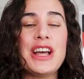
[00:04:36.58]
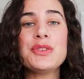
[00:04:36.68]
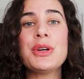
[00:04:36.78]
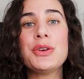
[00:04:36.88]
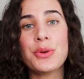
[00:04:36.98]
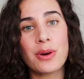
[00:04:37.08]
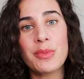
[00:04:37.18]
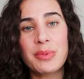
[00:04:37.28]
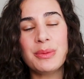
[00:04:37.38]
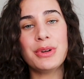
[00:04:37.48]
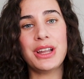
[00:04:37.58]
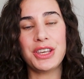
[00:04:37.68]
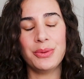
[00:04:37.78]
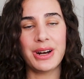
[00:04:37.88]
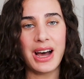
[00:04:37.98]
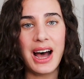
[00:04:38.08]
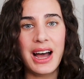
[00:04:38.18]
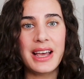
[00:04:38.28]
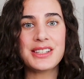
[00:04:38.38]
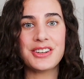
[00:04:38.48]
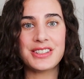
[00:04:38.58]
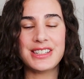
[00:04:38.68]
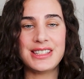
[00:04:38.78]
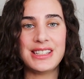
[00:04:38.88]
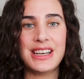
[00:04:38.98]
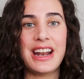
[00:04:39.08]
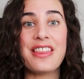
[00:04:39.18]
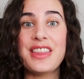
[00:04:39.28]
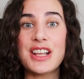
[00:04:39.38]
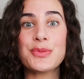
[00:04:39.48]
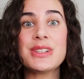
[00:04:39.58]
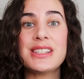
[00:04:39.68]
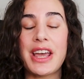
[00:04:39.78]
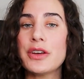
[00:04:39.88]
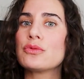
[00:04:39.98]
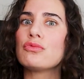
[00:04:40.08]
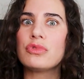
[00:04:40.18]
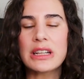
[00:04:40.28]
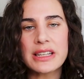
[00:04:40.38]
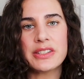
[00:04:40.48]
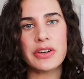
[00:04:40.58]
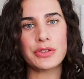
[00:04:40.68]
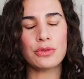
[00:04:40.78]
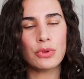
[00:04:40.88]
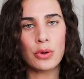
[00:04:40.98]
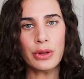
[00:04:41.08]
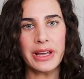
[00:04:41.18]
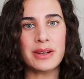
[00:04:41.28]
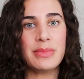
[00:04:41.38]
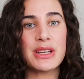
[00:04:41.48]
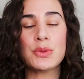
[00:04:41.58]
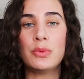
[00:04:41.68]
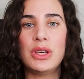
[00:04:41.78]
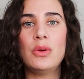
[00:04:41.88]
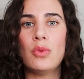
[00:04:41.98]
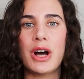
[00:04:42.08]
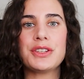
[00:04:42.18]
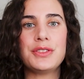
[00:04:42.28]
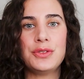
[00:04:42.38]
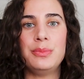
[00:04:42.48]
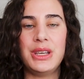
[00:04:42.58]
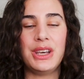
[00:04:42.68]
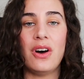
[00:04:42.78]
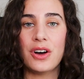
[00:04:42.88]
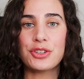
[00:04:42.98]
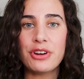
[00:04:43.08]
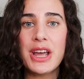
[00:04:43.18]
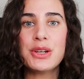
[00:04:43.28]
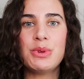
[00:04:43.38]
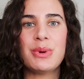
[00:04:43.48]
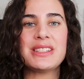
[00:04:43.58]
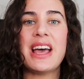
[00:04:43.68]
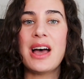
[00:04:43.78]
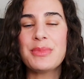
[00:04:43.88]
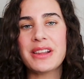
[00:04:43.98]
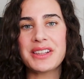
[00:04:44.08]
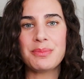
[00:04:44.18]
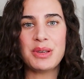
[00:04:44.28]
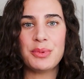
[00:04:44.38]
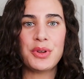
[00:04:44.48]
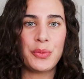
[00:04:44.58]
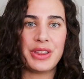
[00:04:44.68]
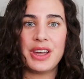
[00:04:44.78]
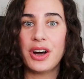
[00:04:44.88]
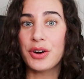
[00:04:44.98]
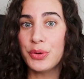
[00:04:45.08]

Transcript: that's when normal people like you and I start to see it. And that's when sales really start to roll in, because we want to be on trend. We want to emulate the people that we think are